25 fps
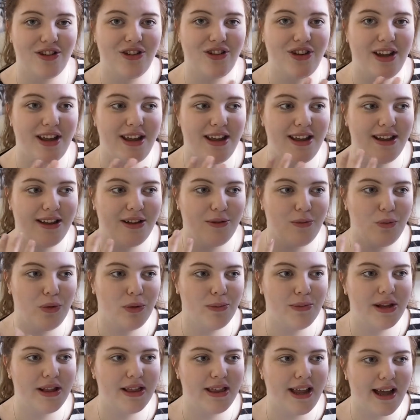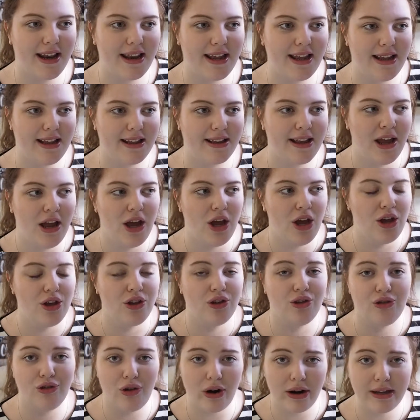She is a woman that is
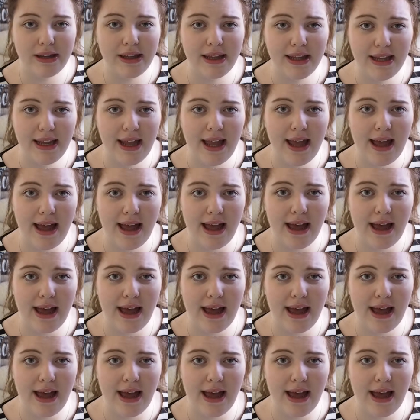struggling,